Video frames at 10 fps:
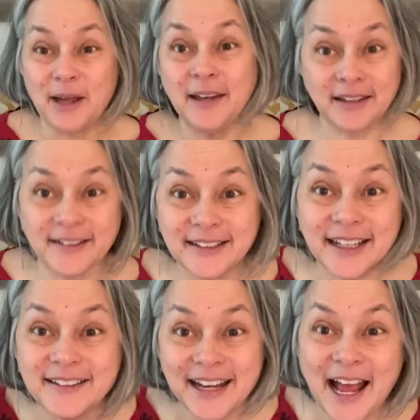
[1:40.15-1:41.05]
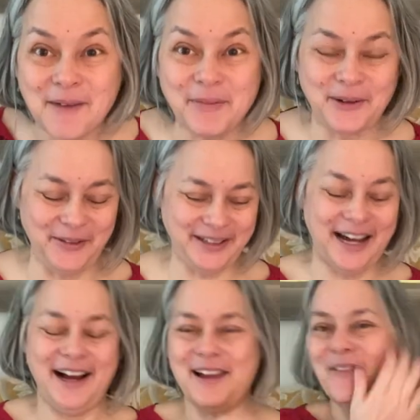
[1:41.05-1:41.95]
And because it doesn't happen all the
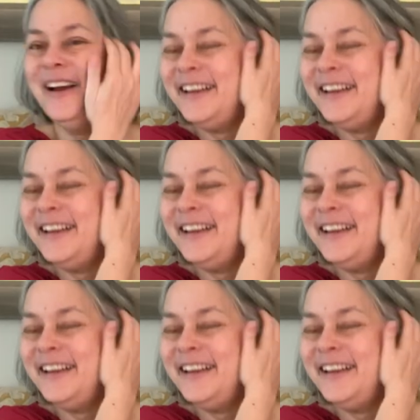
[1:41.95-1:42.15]
time.